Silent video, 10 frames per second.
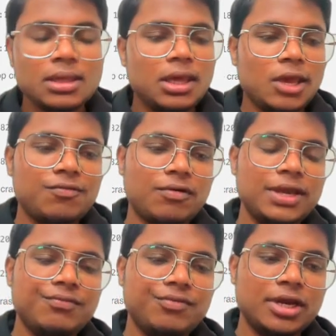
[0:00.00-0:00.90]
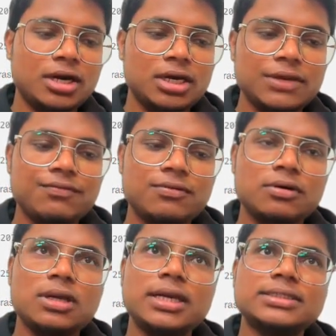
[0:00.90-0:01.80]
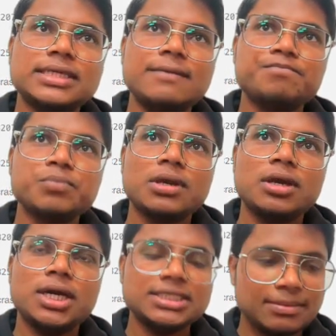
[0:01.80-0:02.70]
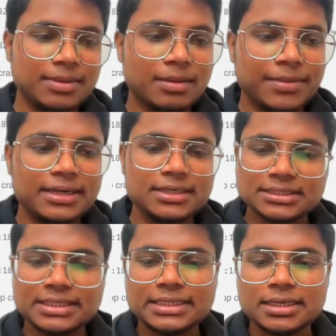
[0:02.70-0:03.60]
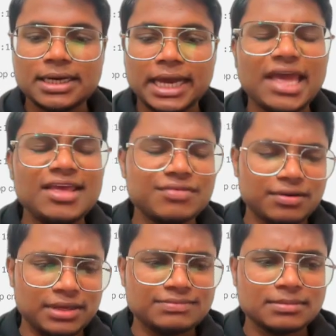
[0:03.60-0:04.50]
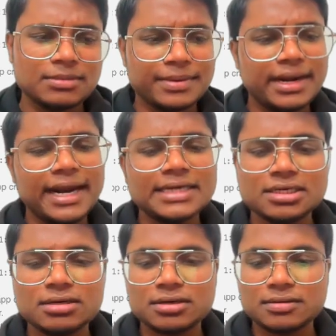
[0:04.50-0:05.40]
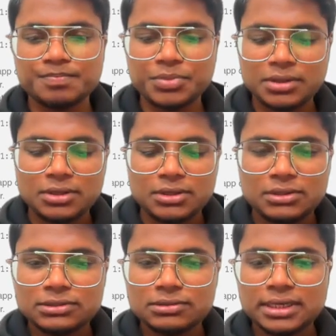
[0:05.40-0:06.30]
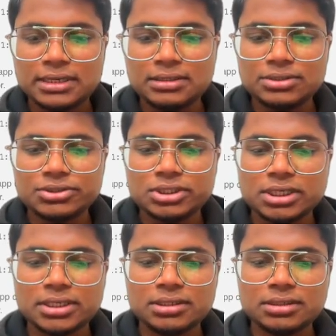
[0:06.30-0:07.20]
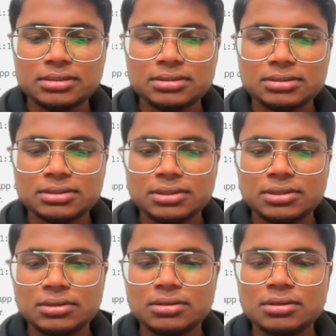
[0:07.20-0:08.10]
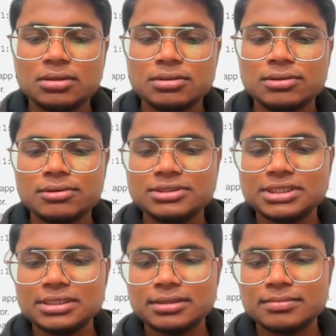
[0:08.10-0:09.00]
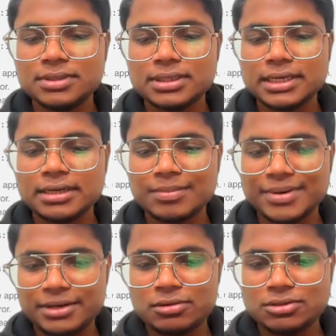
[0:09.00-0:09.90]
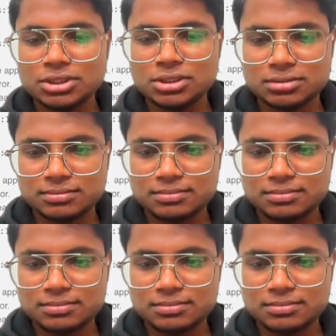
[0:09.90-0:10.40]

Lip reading: if let's say some comment doesn't if some comment has children, so then children not children but comment dot children,